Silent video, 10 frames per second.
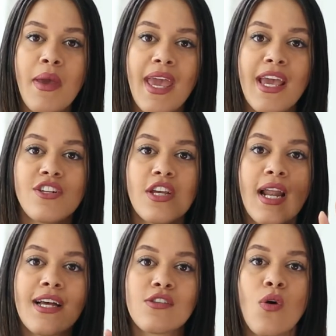page, it
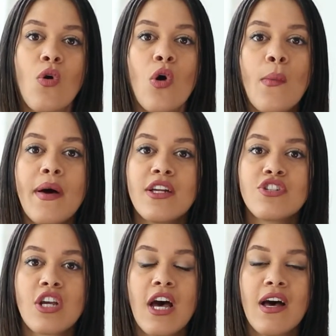has a whole
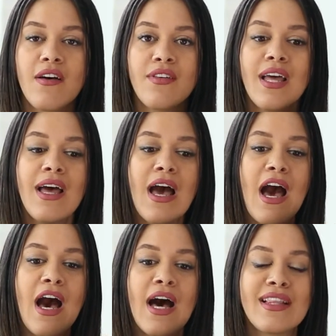bunch of
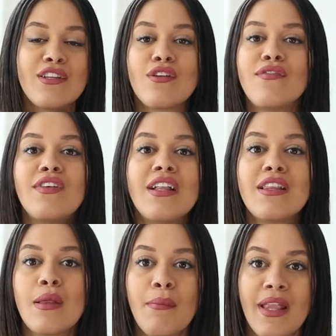little fill
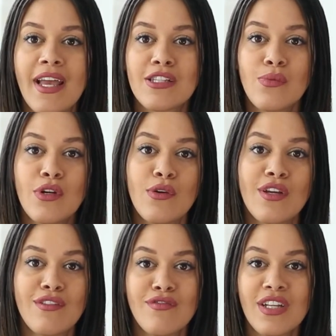in the blanks where you
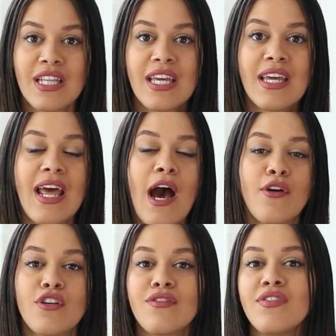can fill in how
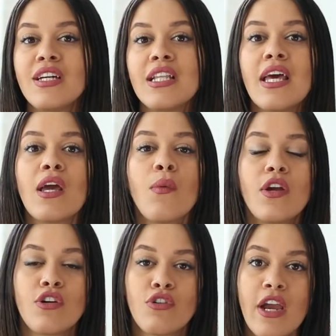you're feeling, what
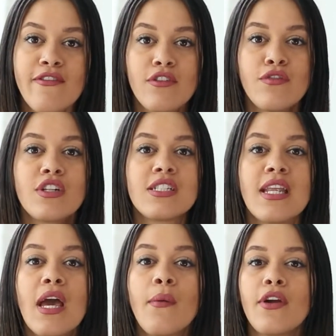you're grateful for
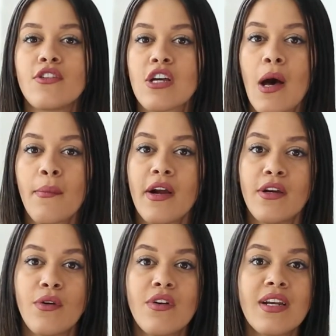today, what your top
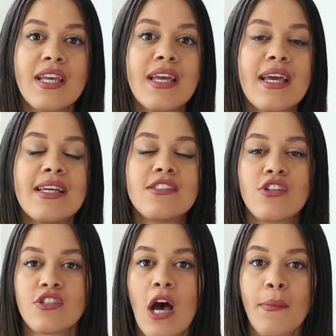priority is, and
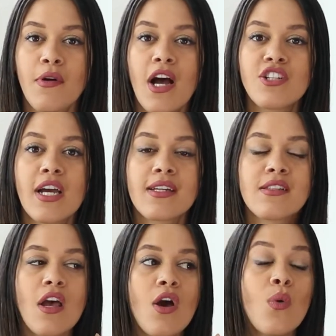your top projects,
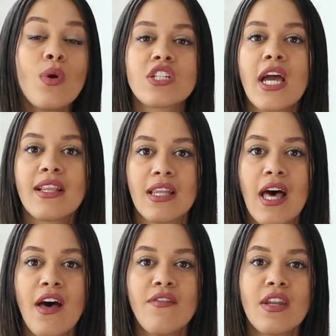which I
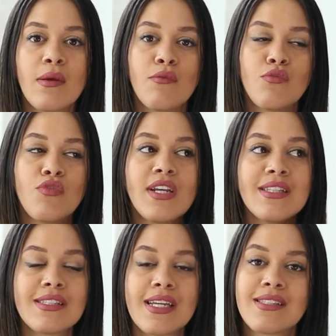love, and it
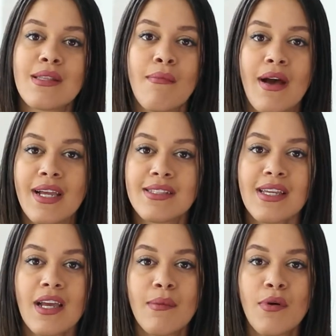reinstates the
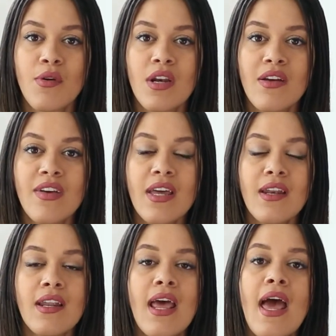mindset component of
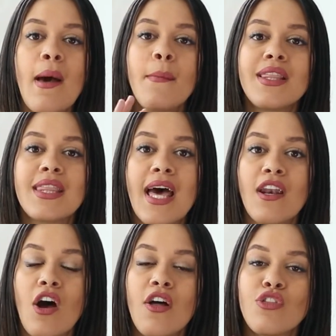it. But
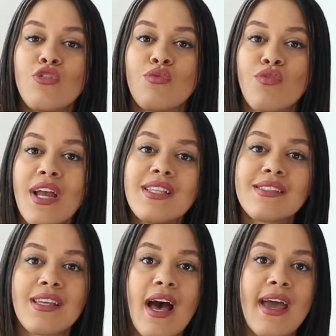then on the right
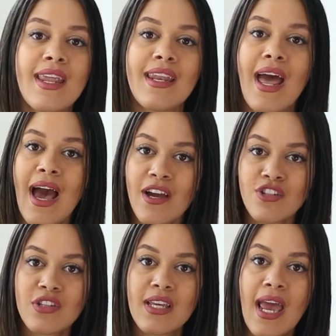side, it
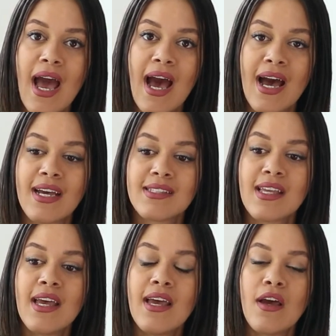actually has
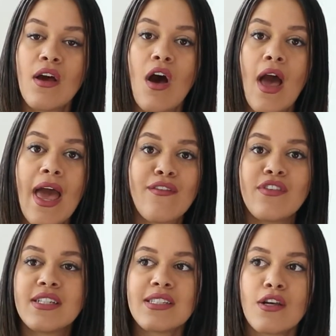
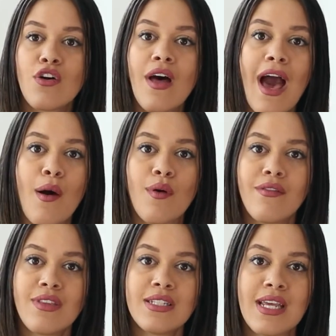every single hour
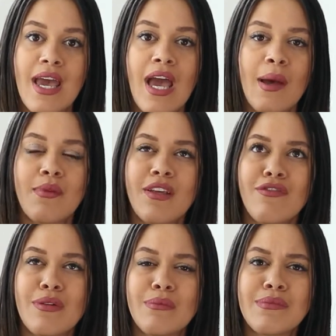of the day, I believe
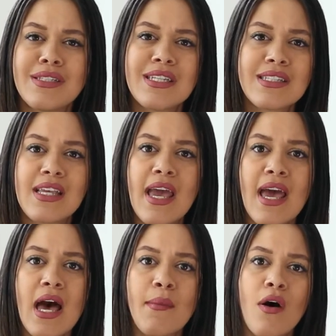from 6
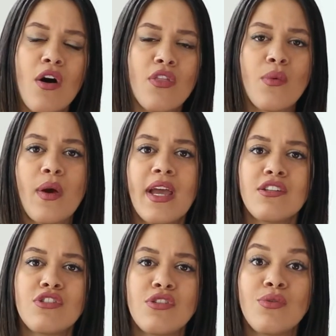a.m. all the way
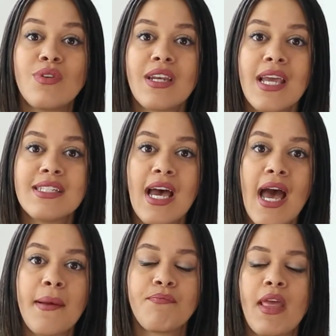to
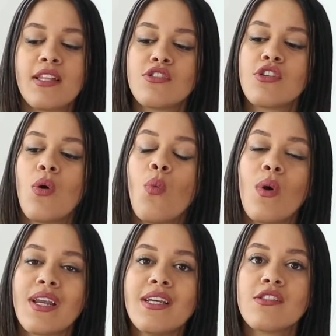nighttime. And so
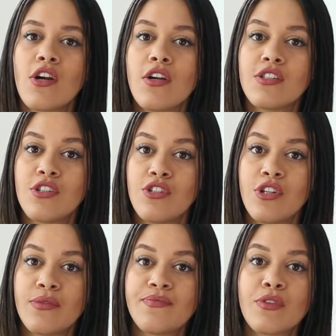what I started to
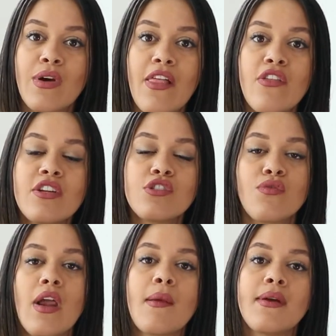do, rather than just
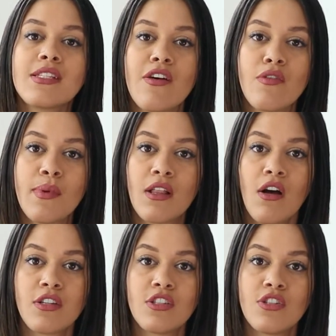writing myself a big
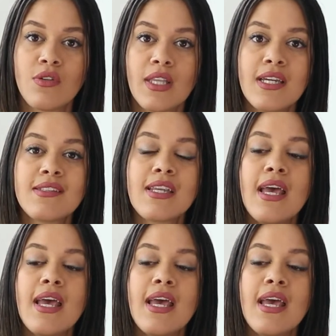long to-do list,